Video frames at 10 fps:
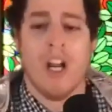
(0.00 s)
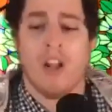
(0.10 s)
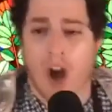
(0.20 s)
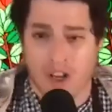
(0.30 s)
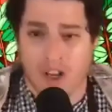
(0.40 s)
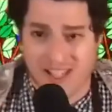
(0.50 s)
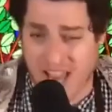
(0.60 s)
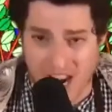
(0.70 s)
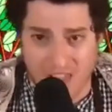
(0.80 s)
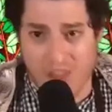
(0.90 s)
Thus
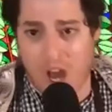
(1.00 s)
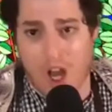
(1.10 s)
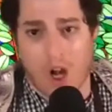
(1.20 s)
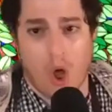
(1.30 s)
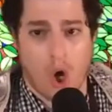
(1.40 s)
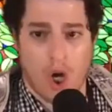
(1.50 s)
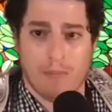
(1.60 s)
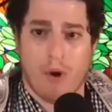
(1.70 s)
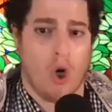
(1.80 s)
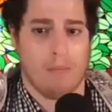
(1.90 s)
said the
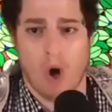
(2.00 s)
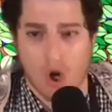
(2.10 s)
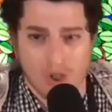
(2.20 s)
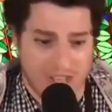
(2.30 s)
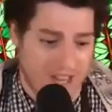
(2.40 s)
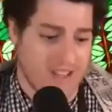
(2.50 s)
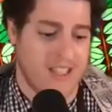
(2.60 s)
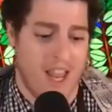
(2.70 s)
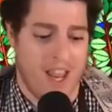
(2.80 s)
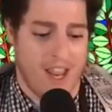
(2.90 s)
Lord, bold Moses
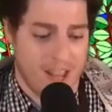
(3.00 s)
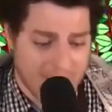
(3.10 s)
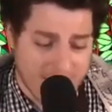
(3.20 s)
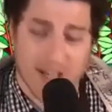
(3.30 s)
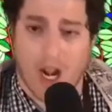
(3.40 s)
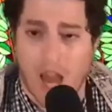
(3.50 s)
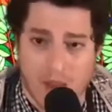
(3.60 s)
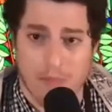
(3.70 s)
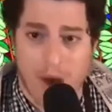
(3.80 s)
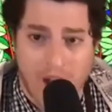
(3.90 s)
said,
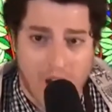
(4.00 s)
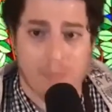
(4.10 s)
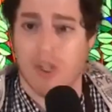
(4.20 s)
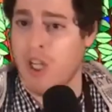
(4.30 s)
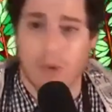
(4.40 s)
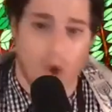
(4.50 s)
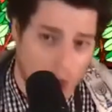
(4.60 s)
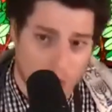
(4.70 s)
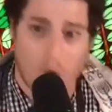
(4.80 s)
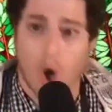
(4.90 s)
let my
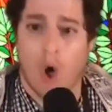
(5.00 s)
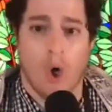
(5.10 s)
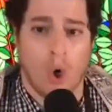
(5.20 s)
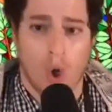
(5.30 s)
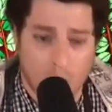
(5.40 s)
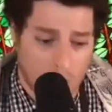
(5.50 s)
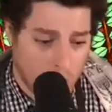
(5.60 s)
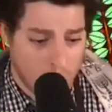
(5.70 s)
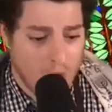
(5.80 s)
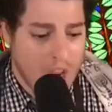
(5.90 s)
people
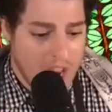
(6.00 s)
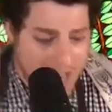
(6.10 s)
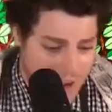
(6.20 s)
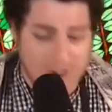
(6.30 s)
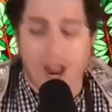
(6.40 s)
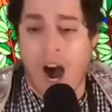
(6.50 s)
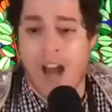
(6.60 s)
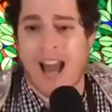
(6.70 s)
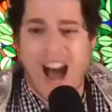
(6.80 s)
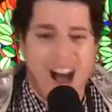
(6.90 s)
go. If
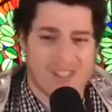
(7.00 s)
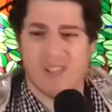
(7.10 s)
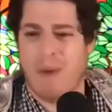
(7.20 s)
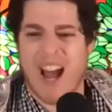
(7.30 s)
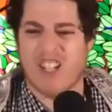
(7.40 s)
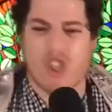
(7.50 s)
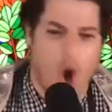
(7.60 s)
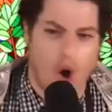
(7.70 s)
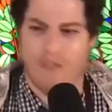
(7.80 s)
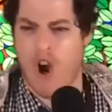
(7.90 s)
not, I'll smite
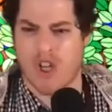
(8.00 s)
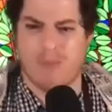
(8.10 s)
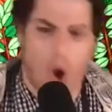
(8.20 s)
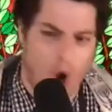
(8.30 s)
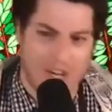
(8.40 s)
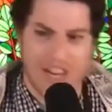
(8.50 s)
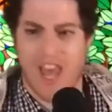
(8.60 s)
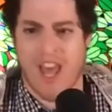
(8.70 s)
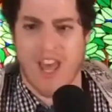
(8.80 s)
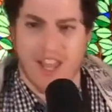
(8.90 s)
your firstborn
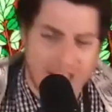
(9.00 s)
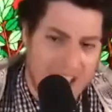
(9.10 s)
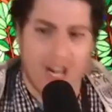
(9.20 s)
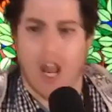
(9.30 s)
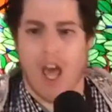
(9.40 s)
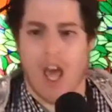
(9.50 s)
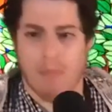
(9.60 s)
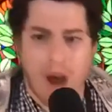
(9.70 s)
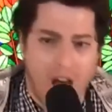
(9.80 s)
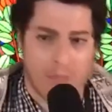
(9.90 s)
dead.
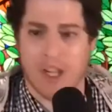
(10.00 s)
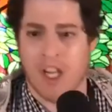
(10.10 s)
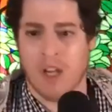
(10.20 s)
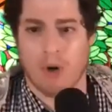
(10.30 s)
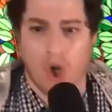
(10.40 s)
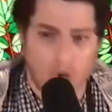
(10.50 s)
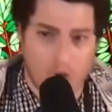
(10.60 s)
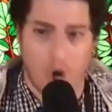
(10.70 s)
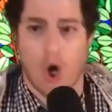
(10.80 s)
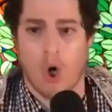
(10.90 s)
Let my people
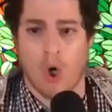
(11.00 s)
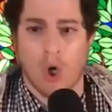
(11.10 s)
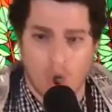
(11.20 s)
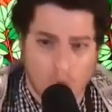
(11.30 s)
go.